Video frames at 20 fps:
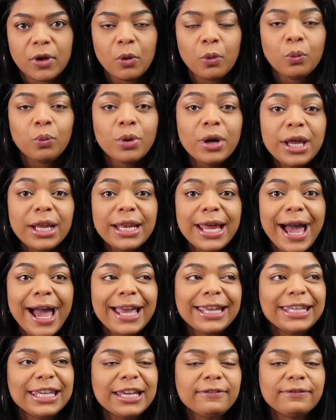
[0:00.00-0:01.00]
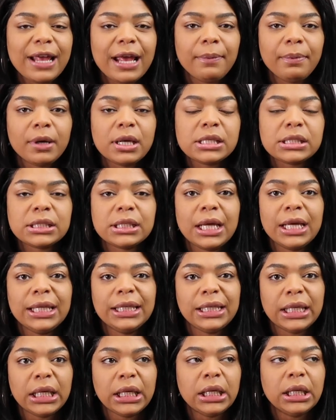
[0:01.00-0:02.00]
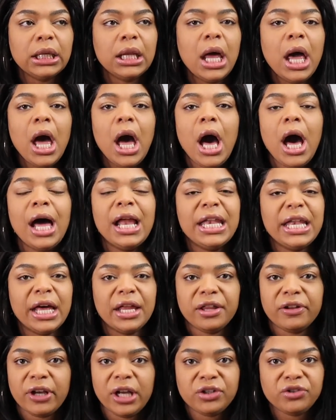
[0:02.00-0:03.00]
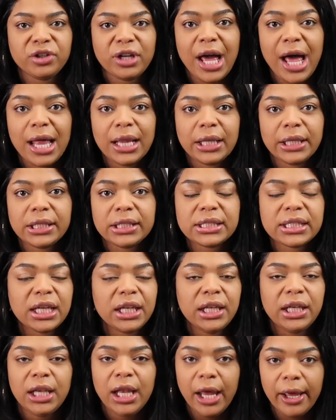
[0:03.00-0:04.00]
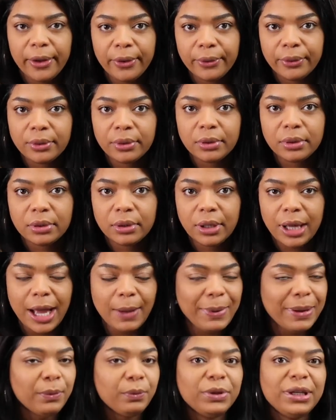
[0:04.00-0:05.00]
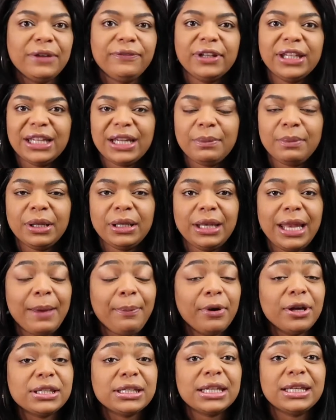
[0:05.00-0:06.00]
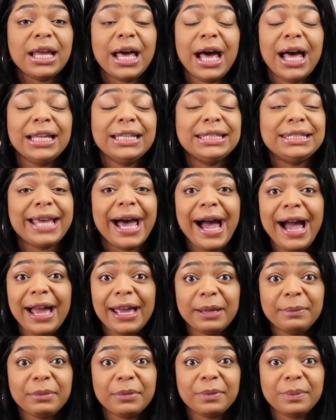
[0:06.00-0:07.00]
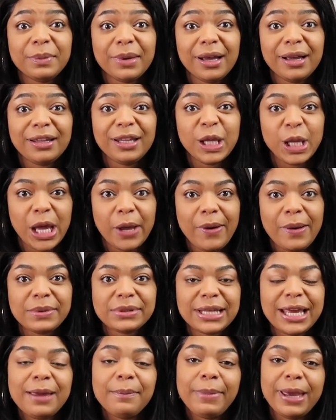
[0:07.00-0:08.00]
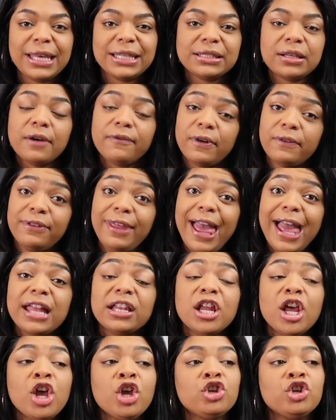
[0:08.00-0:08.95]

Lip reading: Would I give that person again another $100? No. I would never give that person a dime. You get what I'm saying? Based off of that.